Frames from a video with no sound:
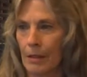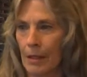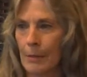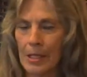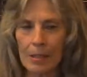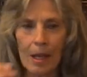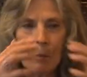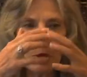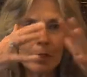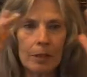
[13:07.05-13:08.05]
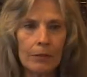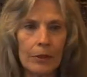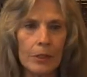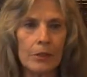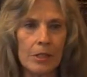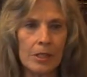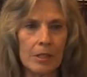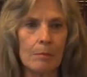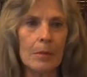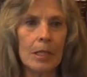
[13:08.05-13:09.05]
That means I'm willing for you to
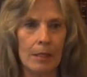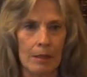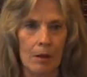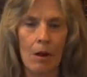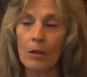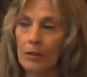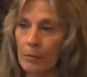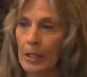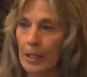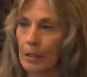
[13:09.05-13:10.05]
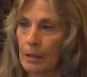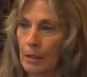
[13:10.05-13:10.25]
see me, all of me.